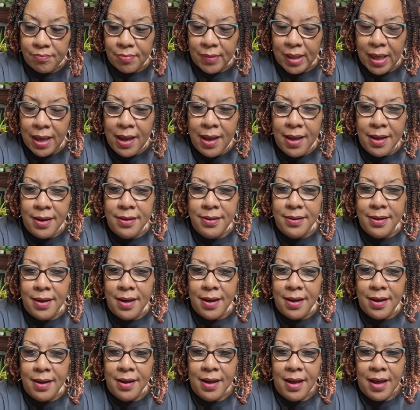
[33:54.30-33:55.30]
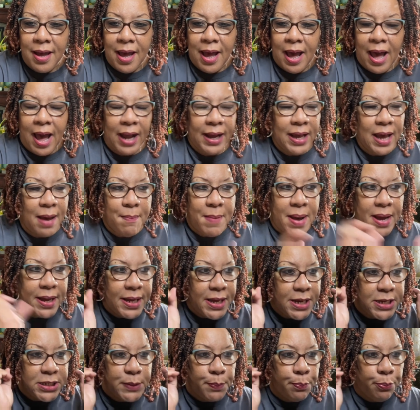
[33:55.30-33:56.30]
And I got my
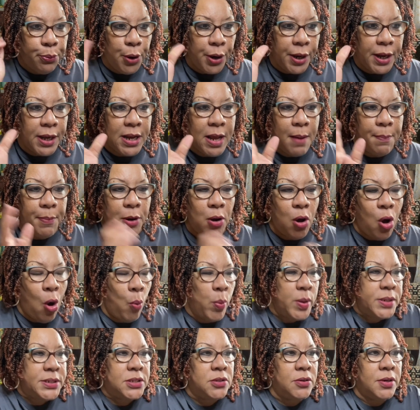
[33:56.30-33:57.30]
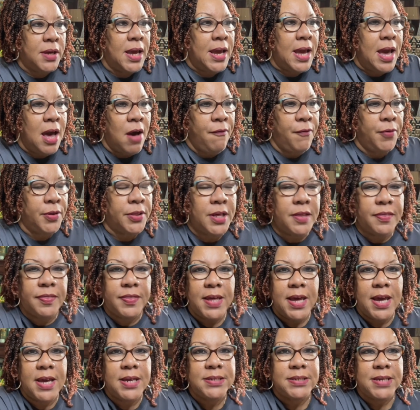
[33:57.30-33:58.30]
ears perking up and always looking out for the
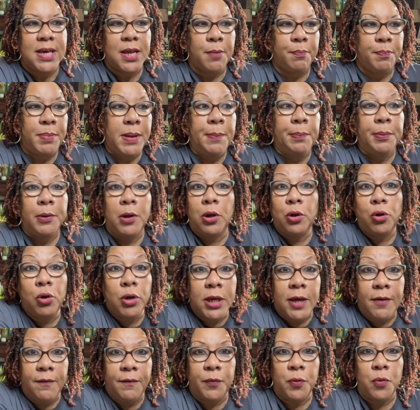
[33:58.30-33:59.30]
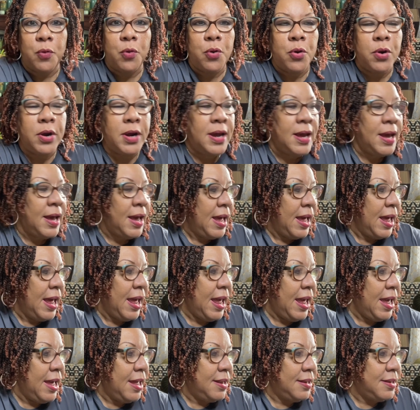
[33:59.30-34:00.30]
things that people are looking for.
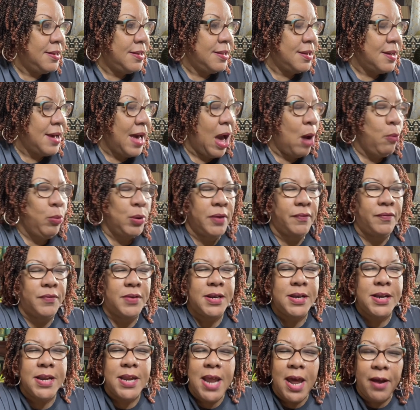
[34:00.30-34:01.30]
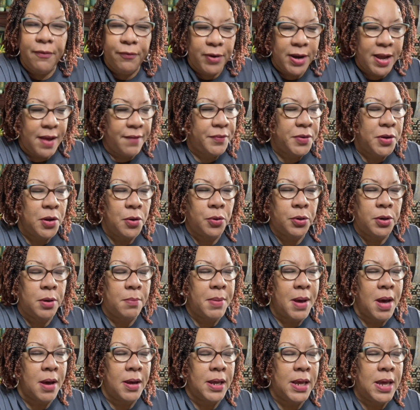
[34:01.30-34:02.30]
And I would have never have known
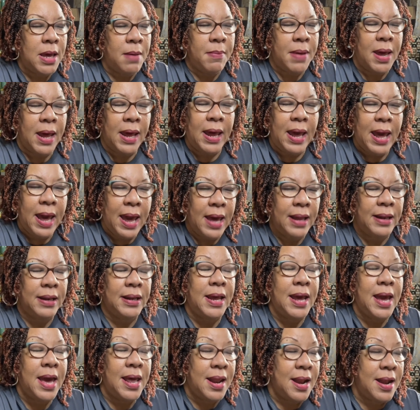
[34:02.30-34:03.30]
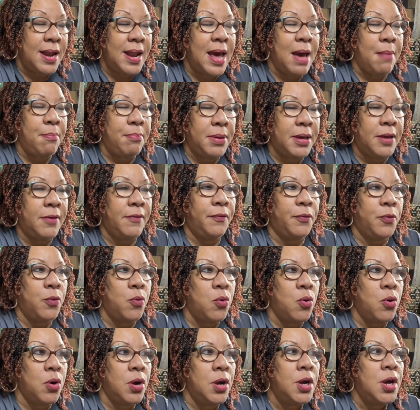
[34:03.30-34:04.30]
about M.A. Hadley had it not been
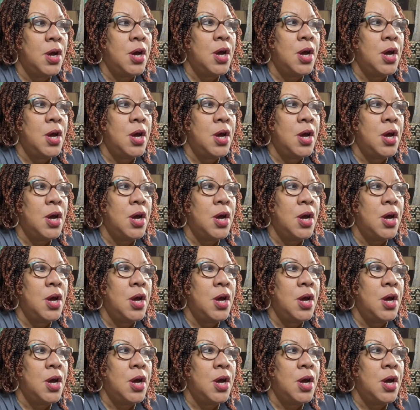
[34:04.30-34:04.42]
for